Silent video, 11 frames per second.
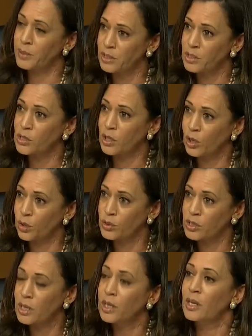been
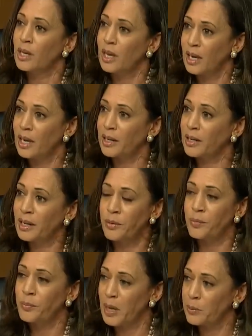disclosed
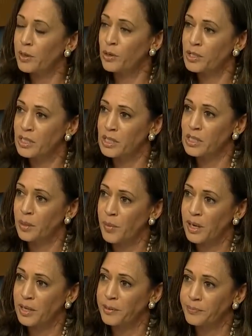in public or to this committee?